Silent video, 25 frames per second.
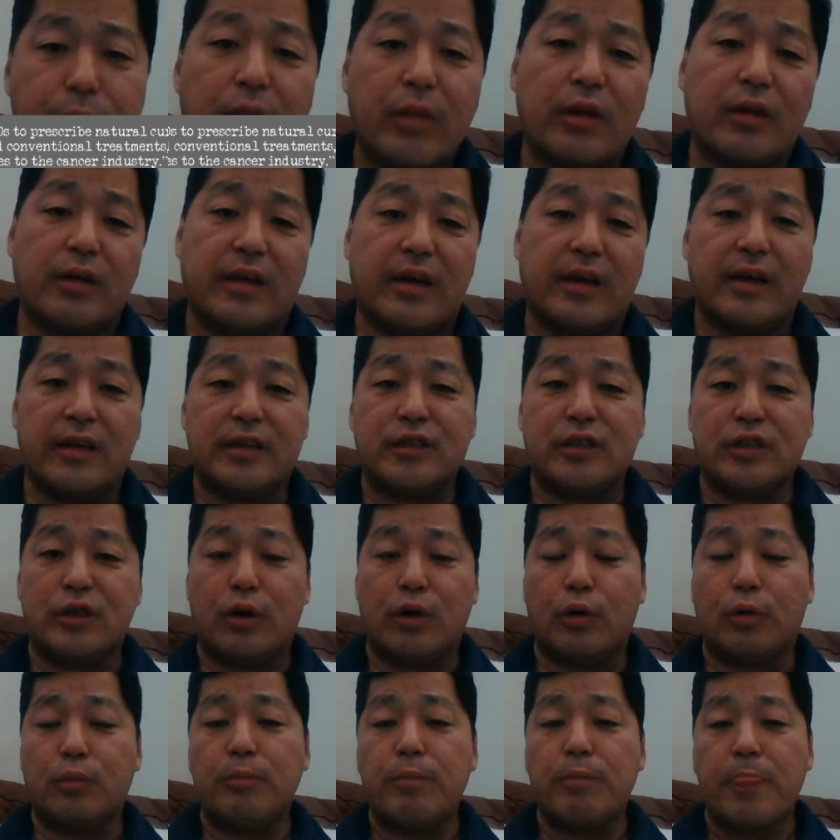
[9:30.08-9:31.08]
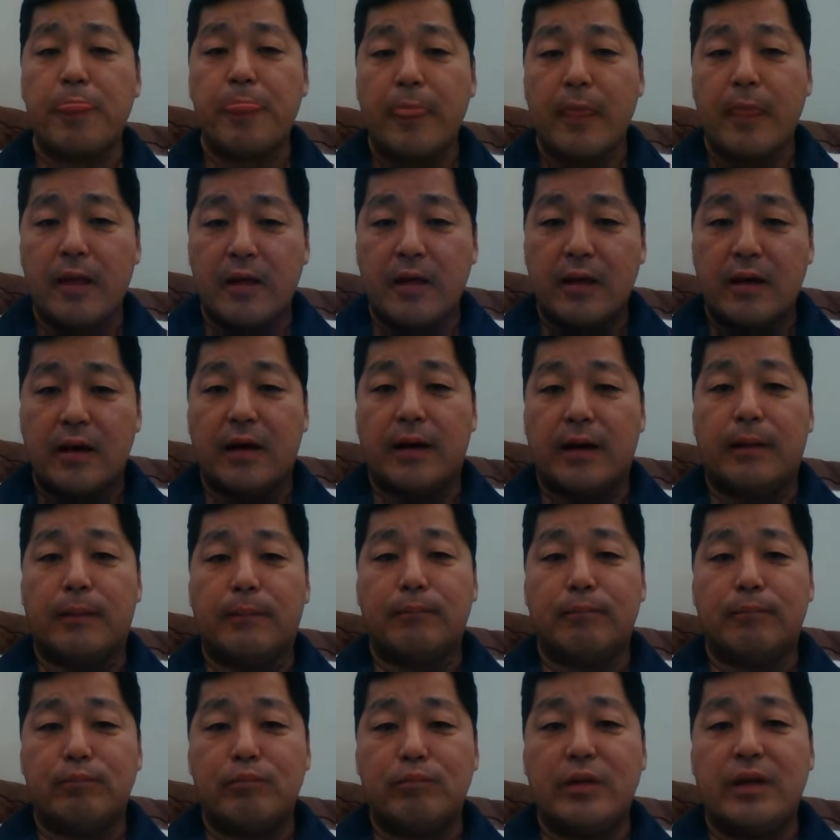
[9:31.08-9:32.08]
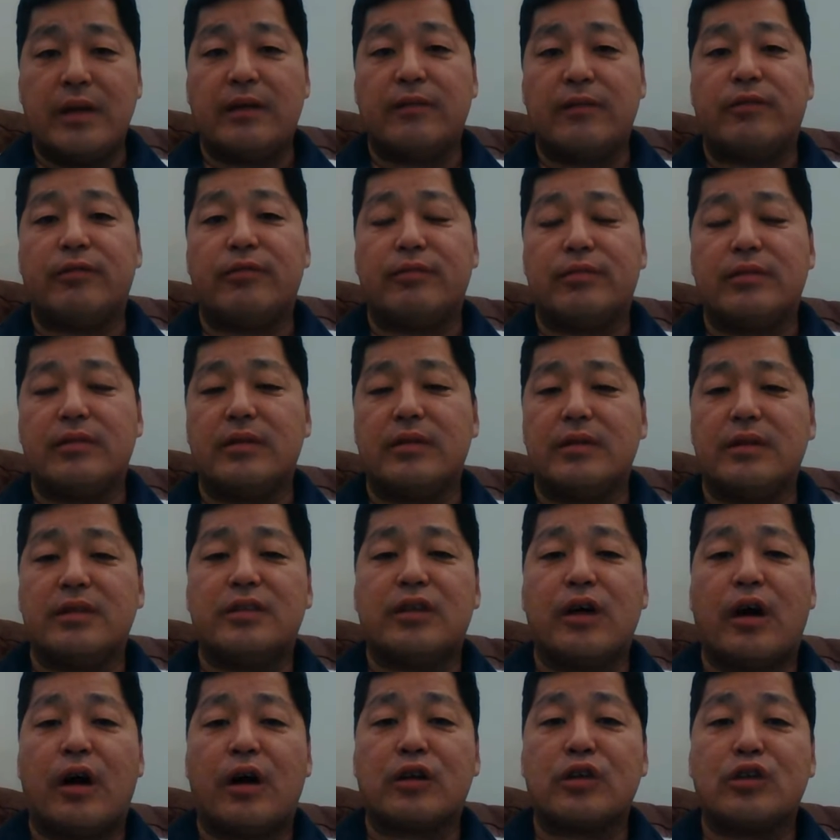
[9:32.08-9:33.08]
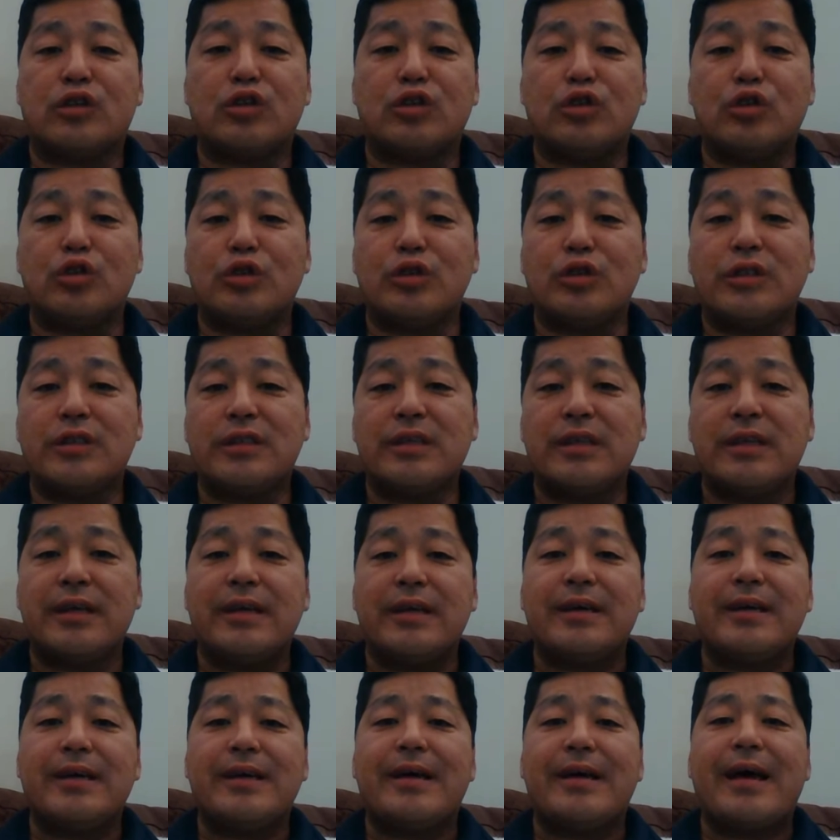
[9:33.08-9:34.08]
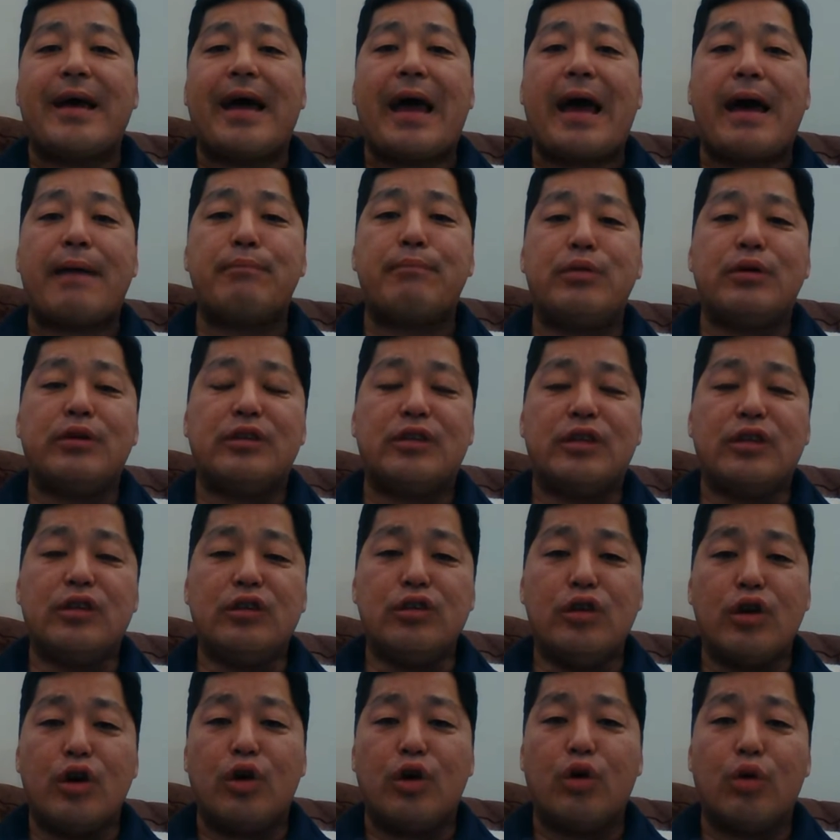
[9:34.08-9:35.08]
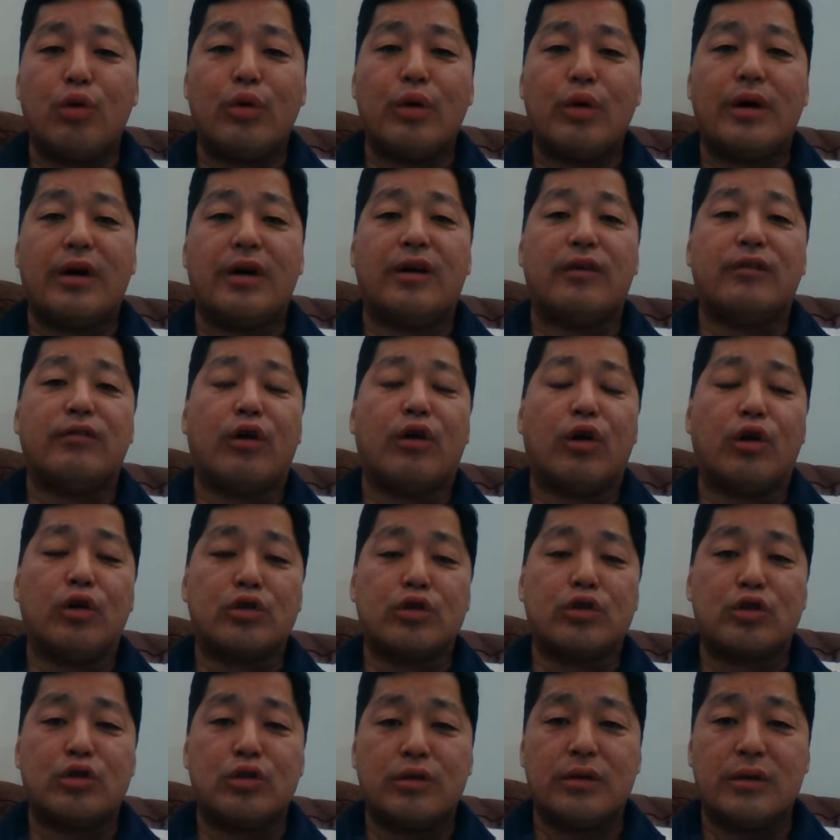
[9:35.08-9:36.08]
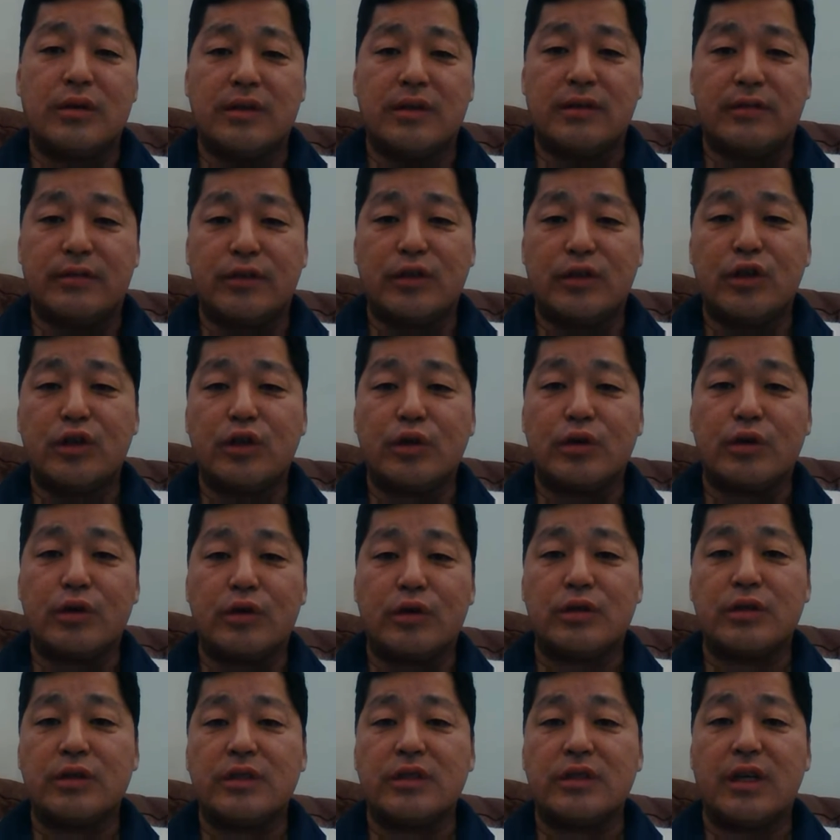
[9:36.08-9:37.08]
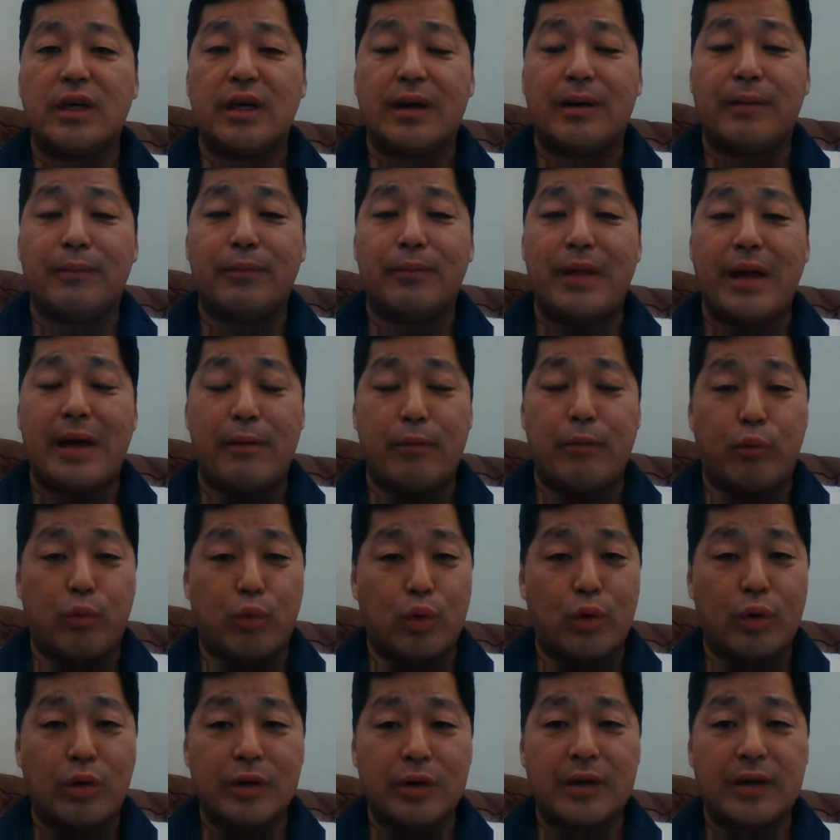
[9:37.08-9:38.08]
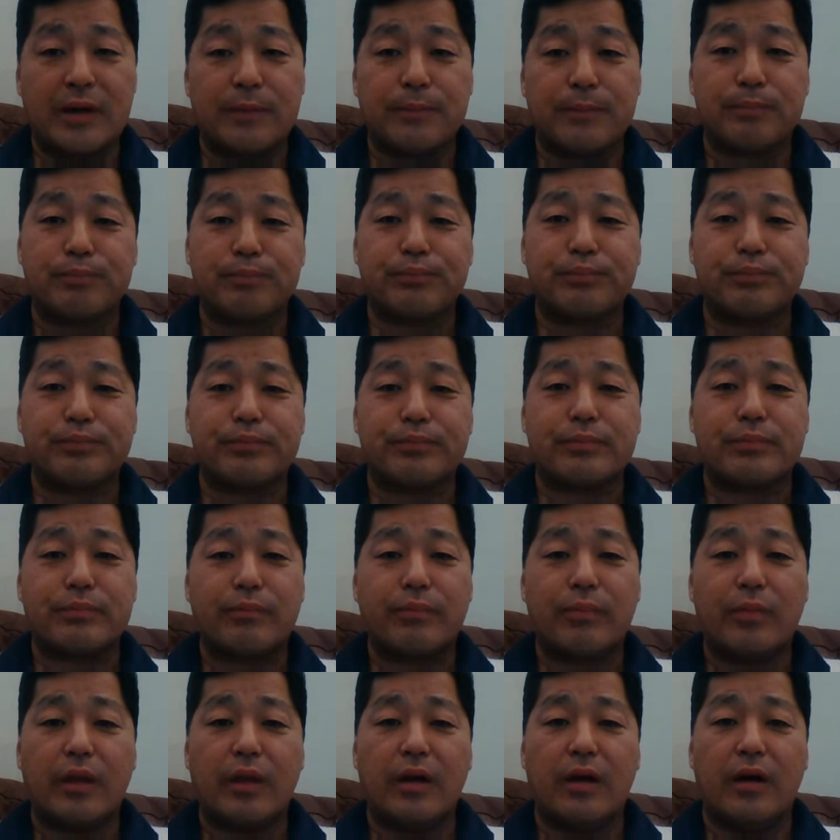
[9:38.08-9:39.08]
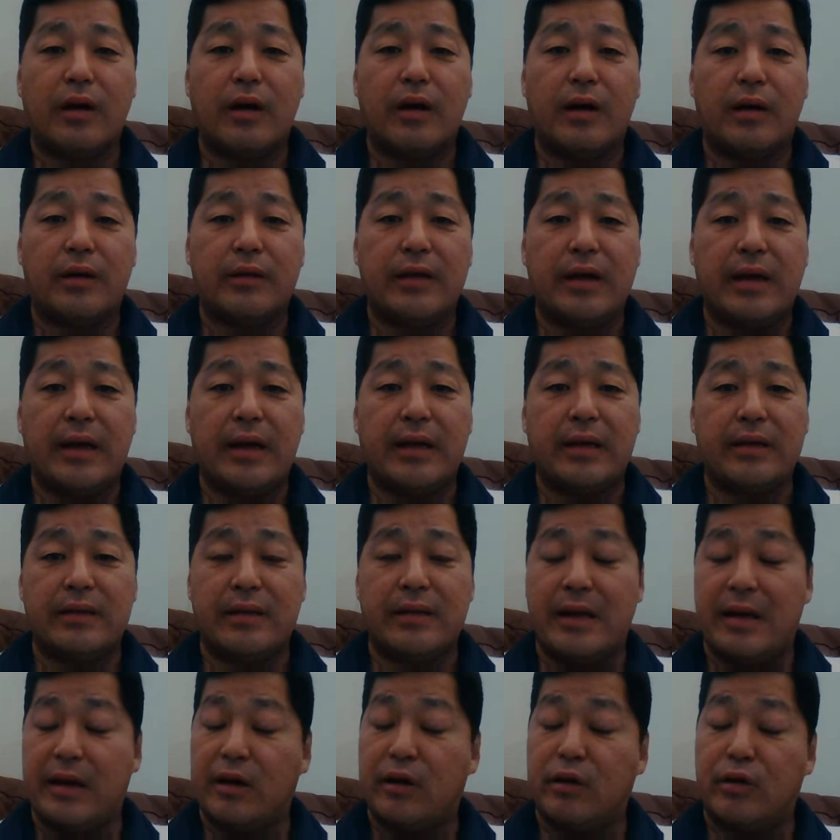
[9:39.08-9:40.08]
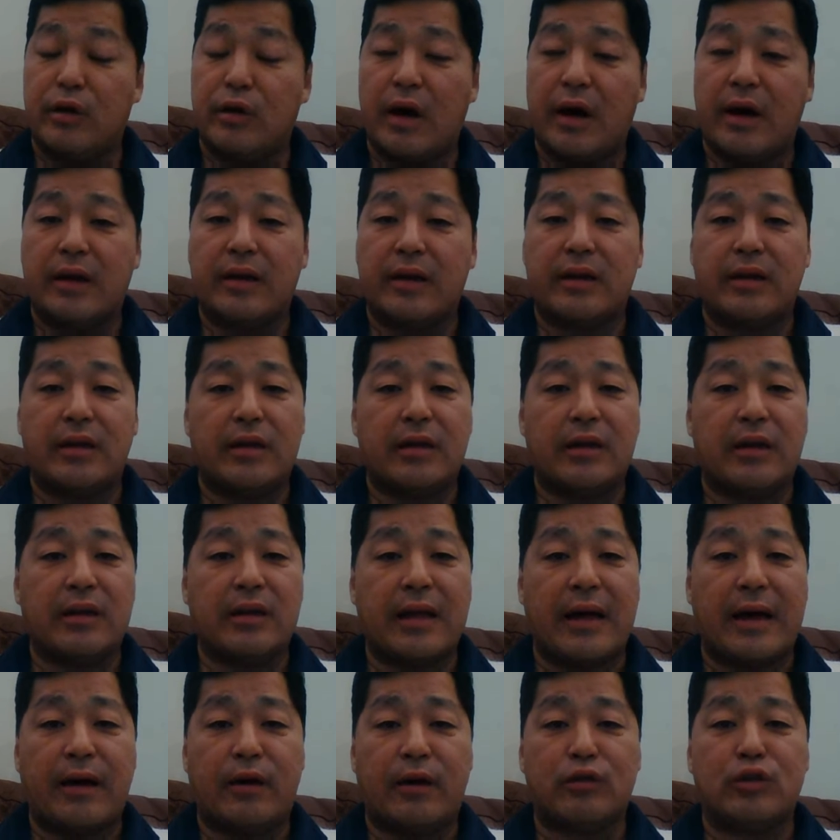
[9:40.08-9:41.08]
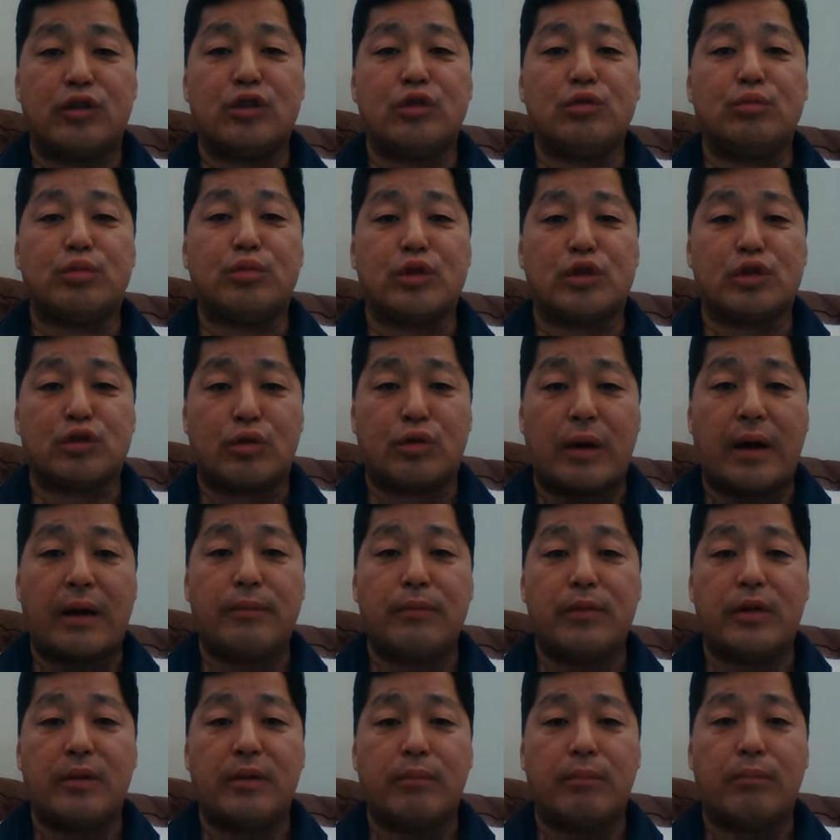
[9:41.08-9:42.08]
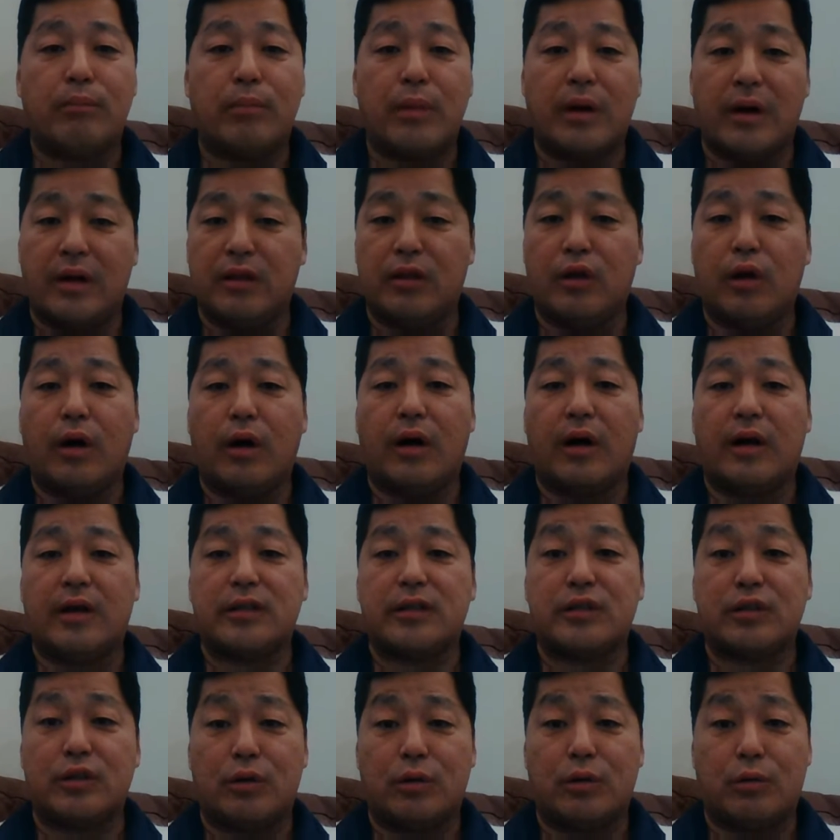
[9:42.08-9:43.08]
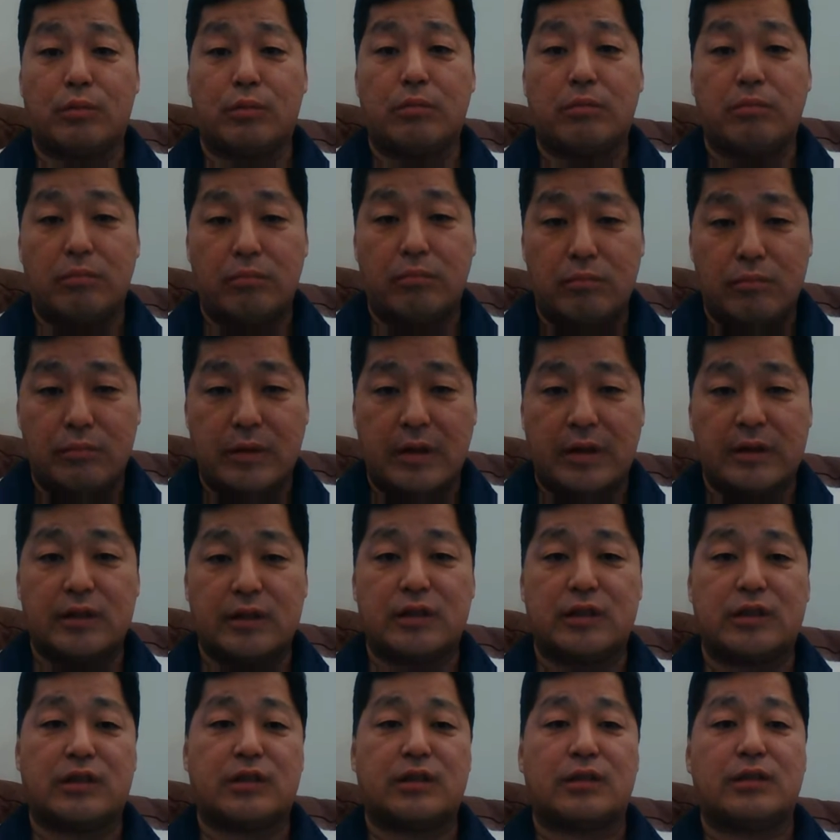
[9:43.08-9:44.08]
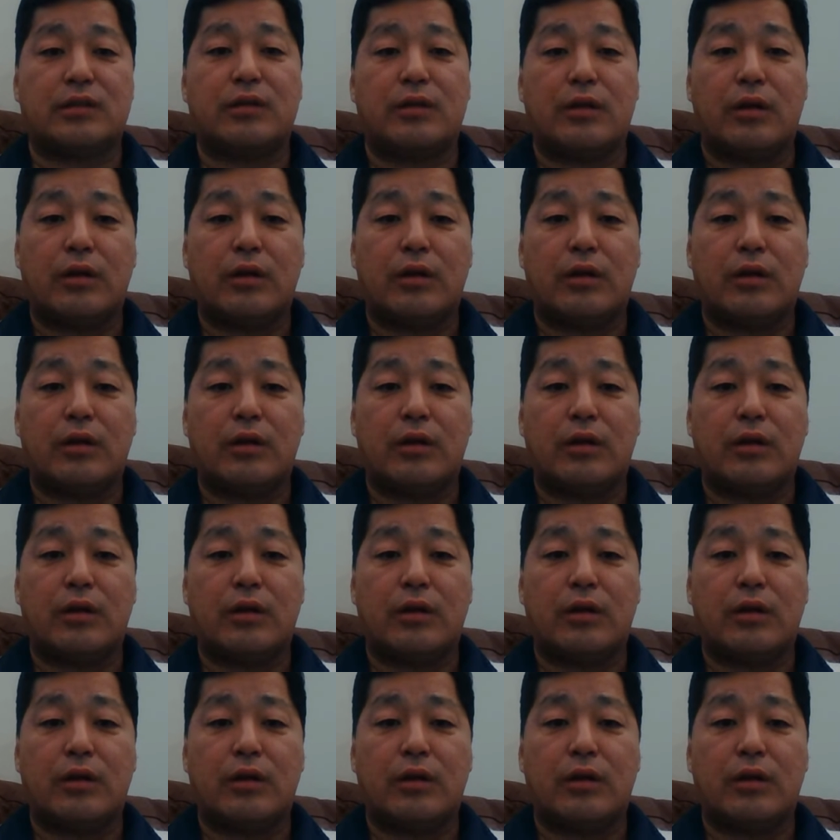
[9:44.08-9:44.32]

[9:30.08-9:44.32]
Okay, so if doctors happen to know of alternative cures that work, they are not allowed to prescribe them by law. So that's